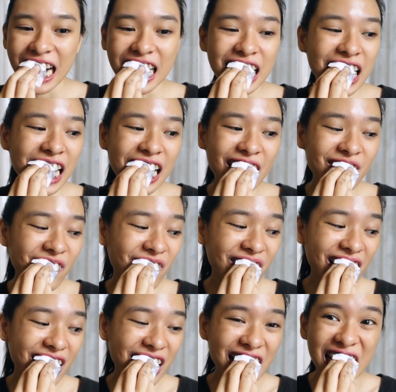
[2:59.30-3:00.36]
don't have a
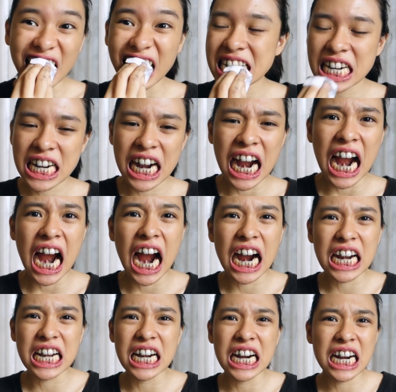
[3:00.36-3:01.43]
mirror.
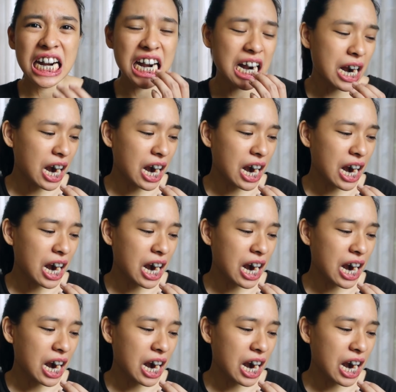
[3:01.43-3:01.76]
I know.